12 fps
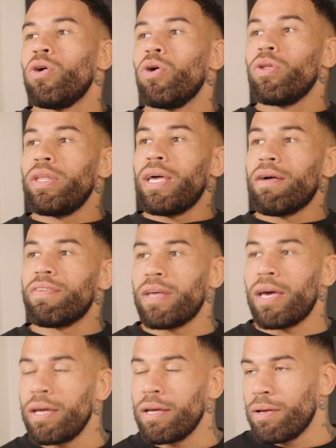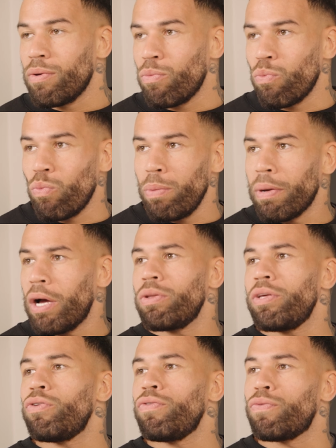On the other day, we might
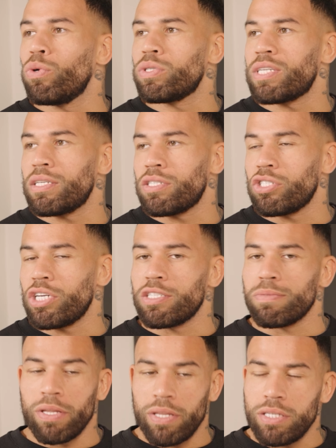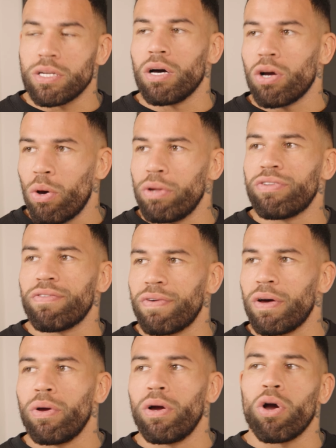only do 4 sets of chest, but these are going to
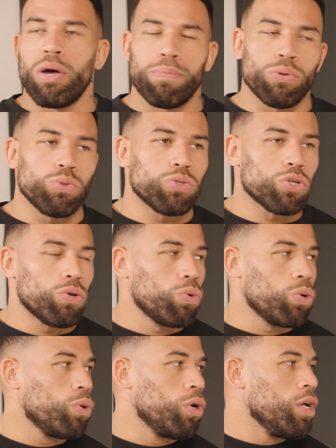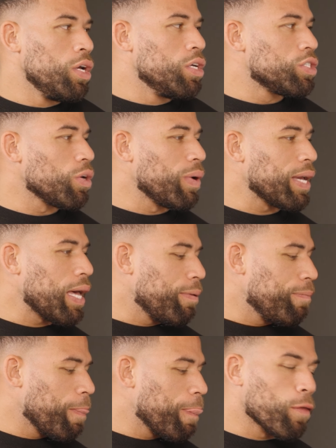failure, going balls to the wall. So
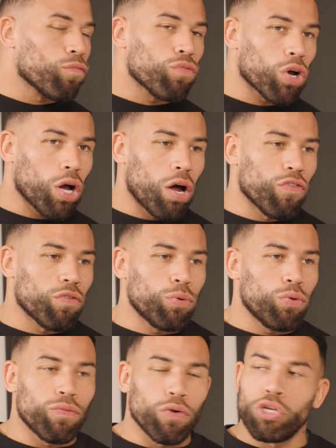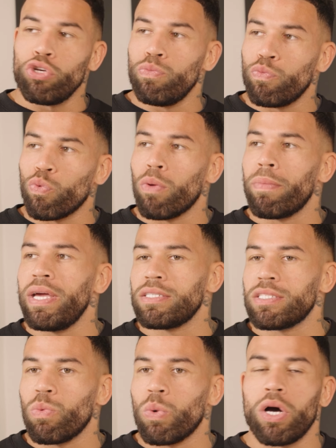again, recoverable volumes, what
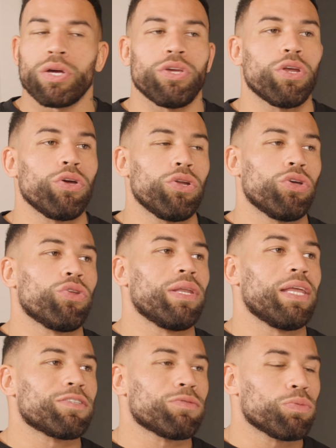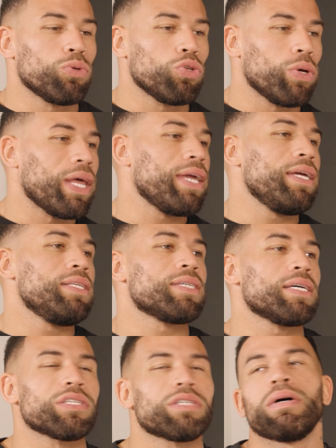makes it work. You know, you're not doing legs push pull, doing 18
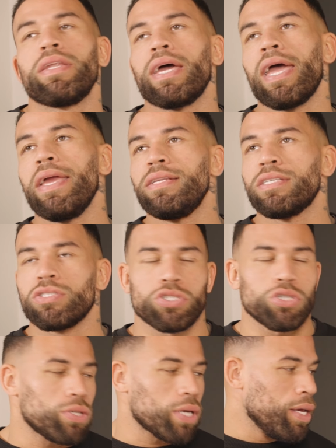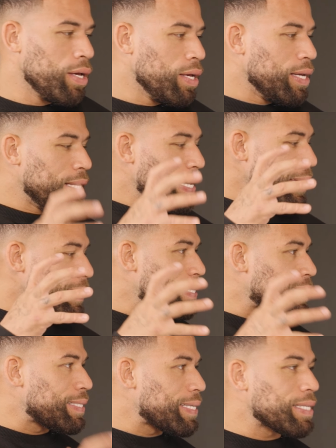sets on a Monday, 18 sets on Tuesday. It's
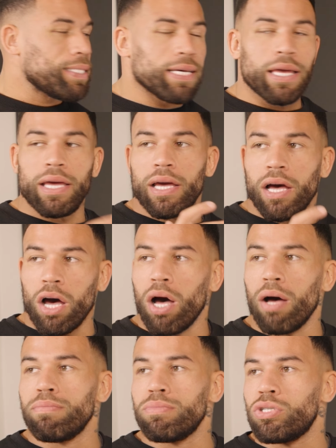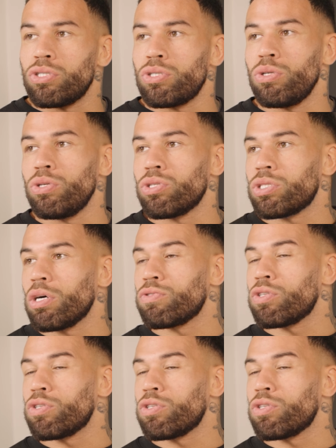setting it up to suit yourself.